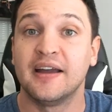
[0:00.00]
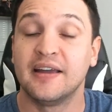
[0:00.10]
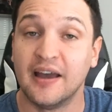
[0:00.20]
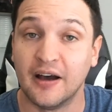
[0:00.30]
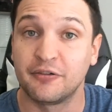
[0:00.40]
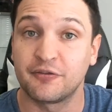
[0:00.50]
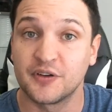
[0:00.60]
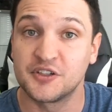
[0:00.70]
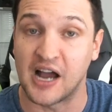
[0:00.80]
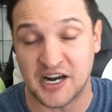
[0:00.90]

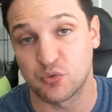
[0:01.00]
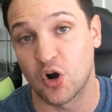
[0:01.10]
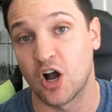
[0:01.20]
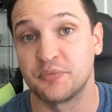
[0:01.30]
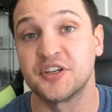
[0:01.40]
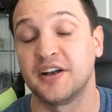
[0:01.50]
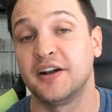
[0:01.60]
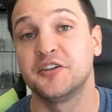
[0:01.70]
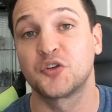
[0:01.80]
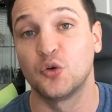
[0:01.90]
if Joshua comes in
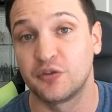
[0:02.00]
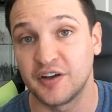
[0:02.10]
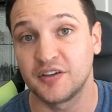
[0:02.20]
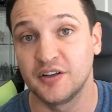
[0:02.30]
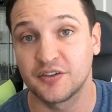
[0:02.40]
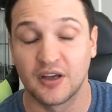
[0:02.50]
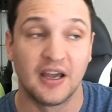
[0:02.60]
his 250s.